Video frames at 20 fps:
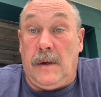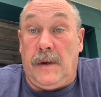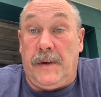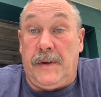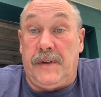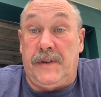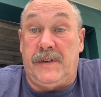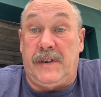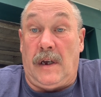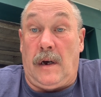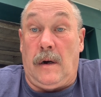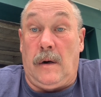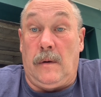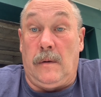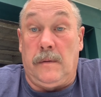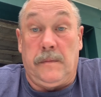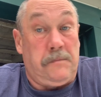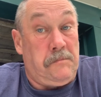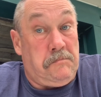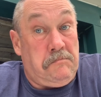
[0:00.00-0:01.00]
So
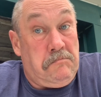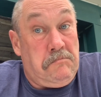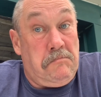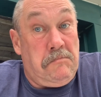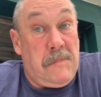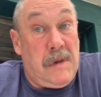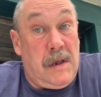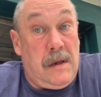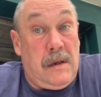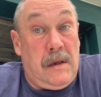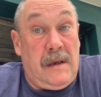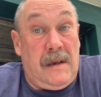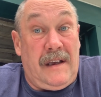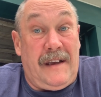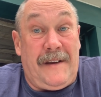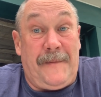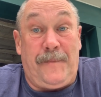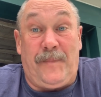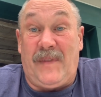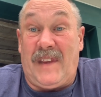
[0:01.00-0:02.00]

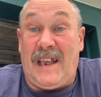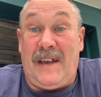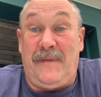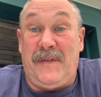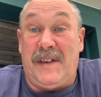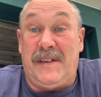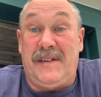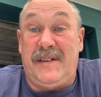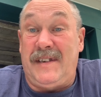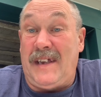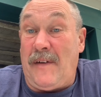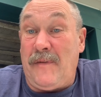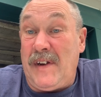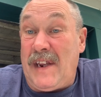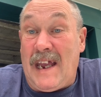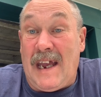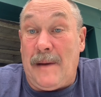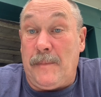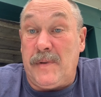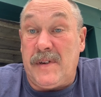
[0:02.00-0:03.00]
if it's 7
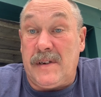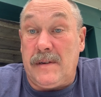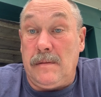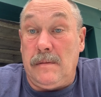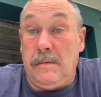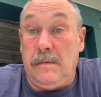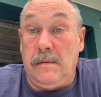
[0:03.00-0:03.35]
amps